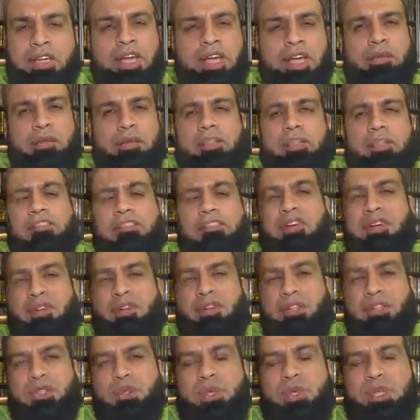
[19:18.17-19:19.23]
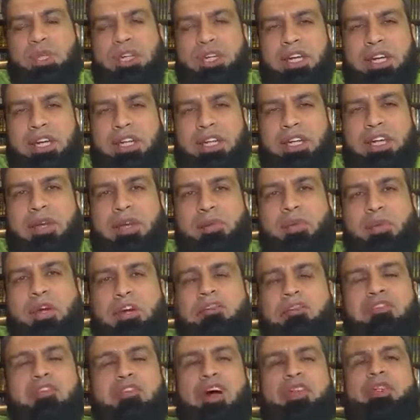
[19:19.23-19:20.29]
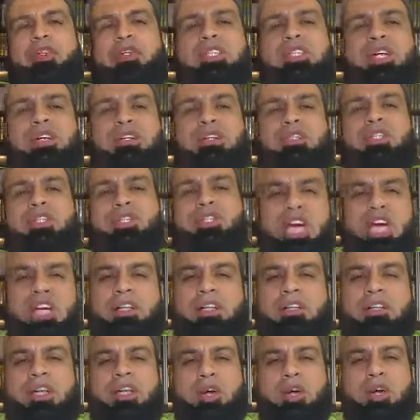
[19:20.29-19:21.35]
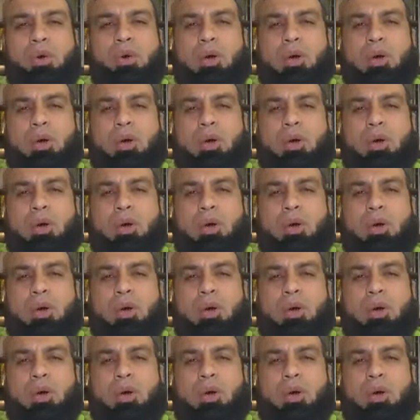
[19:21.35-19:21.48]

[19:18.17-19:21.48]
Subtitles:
And you must have heard the story again and again where a father tells the child